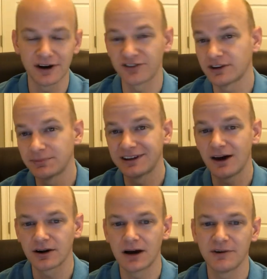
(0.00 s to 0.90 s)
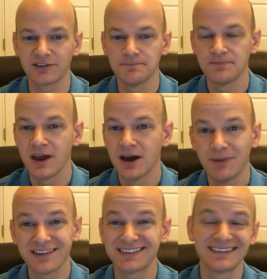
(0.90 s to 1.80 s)
Now, some title companies
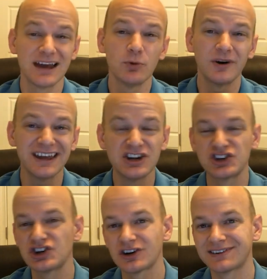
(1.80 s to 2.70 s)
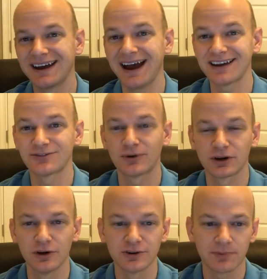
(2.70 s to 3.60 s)
might say that they won't insure tax
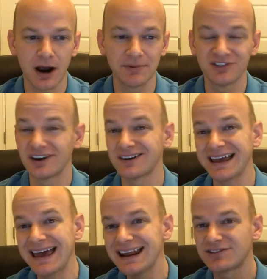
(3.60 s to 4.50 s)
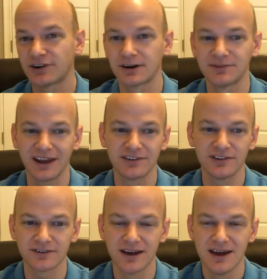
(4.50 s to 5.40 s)
foreclosed properties under any
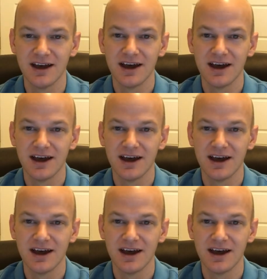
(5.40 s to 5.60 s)
circumstances,